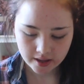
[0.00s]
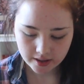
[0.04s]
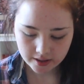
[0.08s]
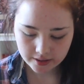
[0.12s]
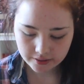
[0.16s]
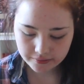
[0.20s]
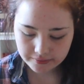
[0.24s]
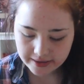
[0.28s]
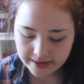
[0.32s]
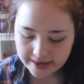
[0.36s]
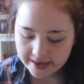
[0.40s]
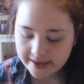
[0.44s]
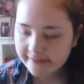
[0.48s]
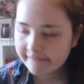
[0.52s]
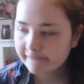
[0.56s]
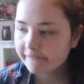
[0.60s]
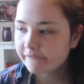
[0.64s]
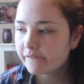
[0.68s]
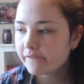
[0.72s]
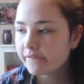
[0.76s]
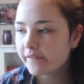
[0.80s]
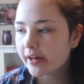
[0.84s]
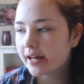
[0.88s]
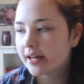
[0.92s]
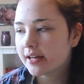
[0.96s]
You can't
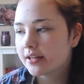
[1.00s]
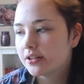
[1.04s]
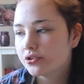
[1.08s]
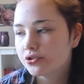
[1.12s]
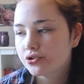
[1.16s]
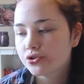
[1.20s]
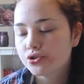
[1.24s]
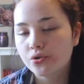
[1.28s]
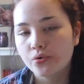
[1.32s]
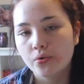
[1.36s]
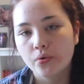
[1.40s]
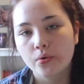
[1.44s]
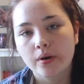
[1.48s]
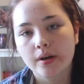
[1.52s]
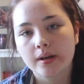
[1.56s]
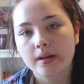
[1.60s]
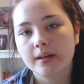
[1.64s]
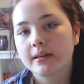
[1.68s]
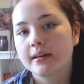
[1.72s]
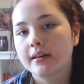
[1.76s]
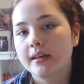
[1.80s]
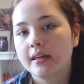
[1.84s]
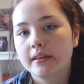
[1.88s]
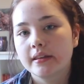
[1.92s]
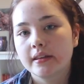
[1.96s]
find
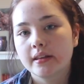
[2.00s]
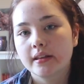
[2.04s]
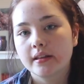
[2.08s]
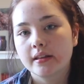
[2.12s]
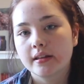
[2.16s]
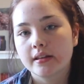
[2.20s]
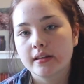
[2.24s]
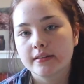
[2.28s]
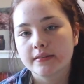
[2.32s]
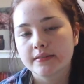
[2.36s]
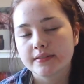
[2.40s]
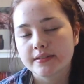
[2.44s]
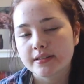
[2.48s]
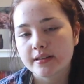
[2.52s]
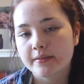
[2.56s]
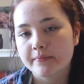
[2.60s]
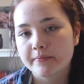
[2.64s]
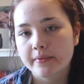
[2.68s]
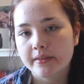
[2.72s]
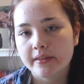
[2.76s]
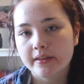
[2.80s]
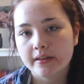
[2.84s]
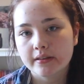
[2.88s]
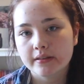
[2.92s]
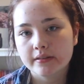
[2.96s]
joy in some
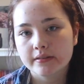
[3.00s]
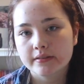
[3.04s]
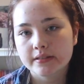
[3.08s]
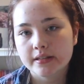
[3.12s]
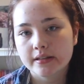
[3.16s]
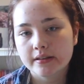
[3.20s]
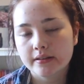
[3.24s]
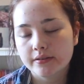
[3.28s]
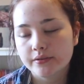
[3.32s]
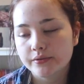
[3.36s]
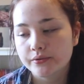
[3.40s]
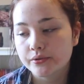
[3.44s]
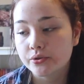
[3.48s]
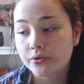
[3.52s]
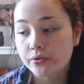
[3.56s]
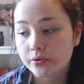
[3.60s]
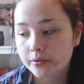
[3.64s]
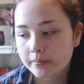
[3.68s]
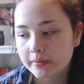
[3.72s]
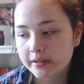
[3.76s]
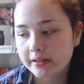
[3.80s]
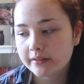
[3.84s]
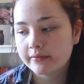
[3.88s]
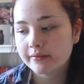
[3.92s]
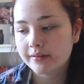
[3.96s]
things that you would
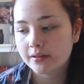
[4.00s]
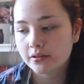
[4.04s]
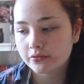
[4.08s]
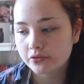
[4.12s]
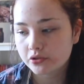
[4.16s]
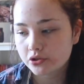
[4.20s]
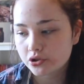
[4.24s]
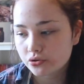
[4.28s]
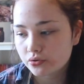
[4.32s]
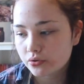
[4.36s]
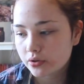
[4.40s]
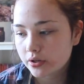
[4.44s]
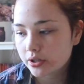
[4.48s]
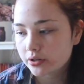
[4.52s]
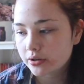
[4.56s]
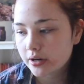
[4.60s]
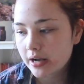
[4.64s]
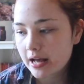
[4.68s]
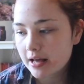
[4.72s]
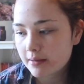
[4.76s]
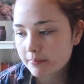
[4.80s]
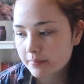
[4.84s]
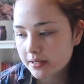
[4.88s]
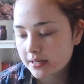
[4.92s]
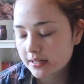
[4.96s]
normally feel joy or
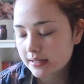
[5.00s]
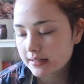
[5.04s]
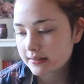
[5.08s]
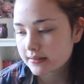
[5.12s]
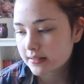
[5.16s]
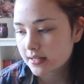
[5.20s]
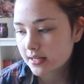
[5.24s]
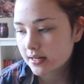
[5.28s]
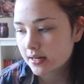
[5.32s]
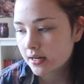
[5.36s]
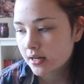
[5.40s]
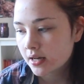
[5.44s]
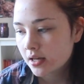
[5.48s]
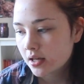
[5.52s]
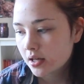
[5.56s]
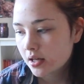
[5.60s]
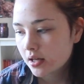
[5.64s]
happiness in.